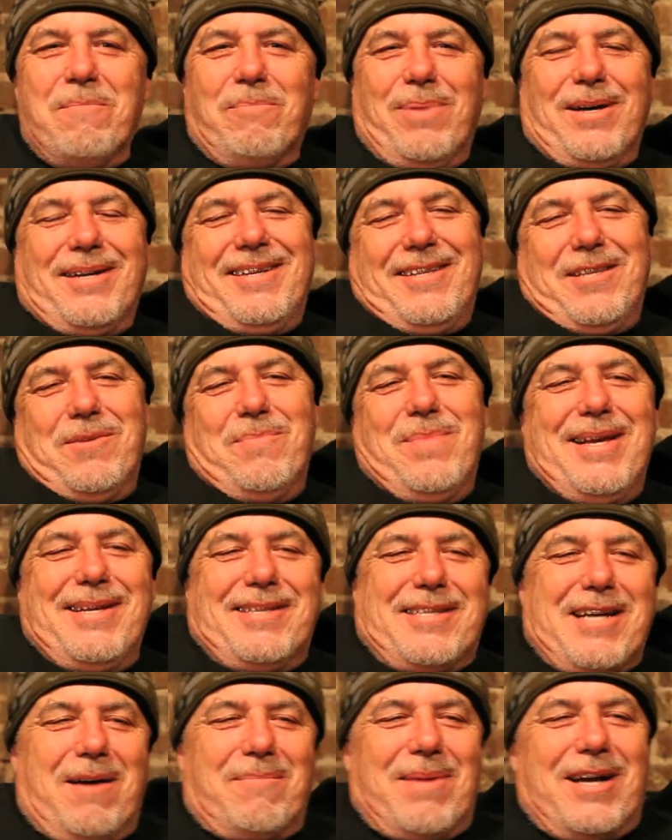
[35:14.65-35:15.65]
But in the
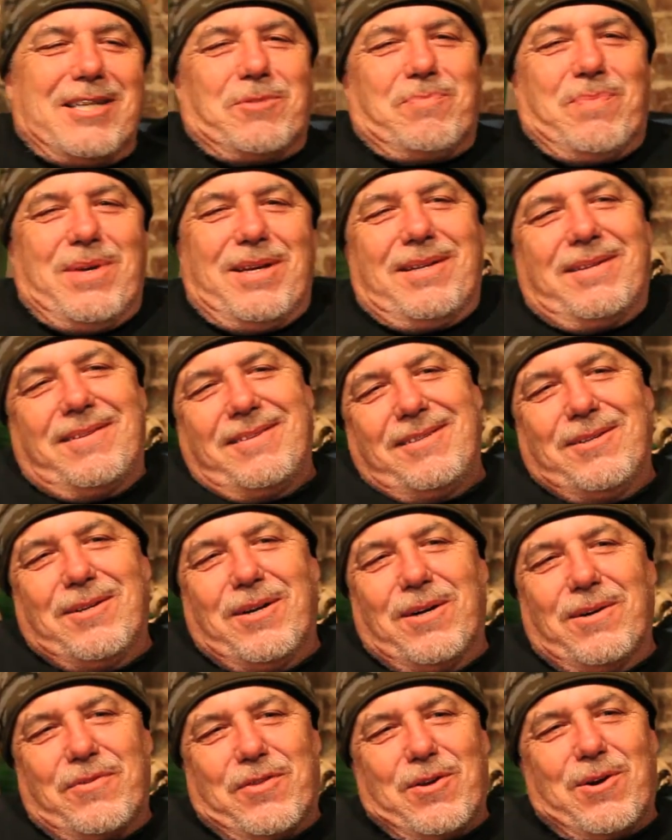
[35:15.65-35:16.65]
meantime, I spent
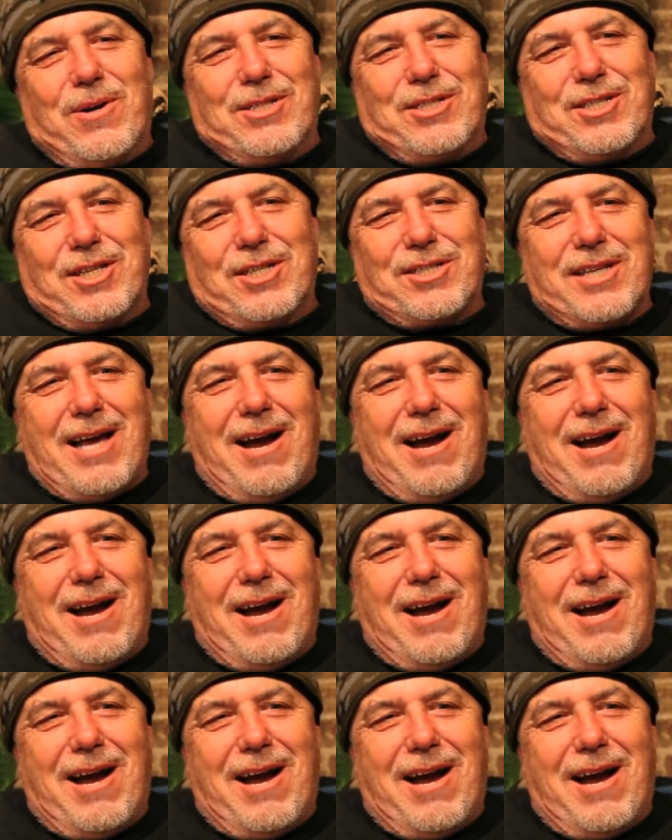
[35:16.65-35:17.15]
36